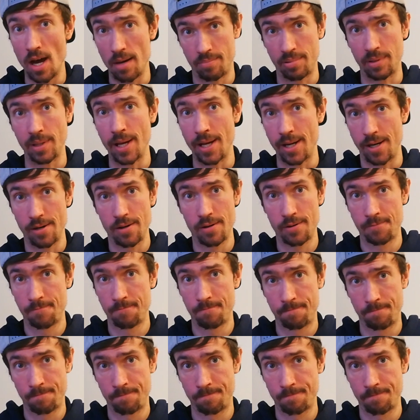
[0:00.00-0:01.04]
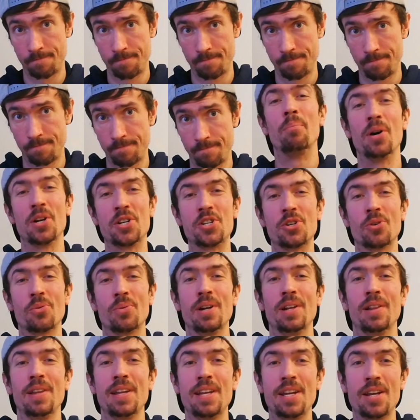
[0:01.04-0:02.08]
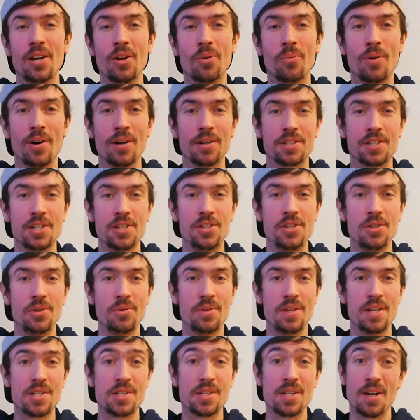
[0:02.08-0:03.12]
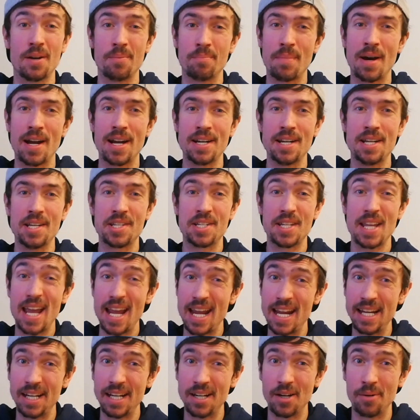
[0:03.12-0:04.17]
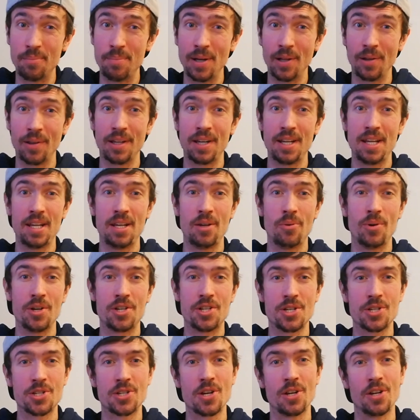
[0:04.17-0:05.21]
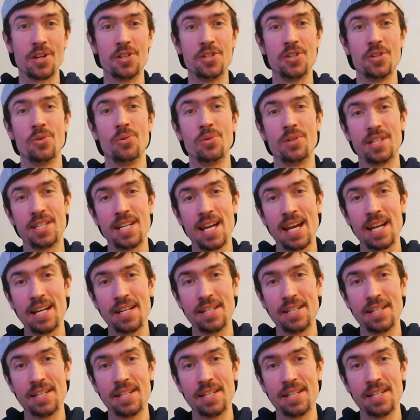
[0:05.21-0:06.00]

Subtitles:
not player. But you're really going to want to do this -8 ability, which is going to do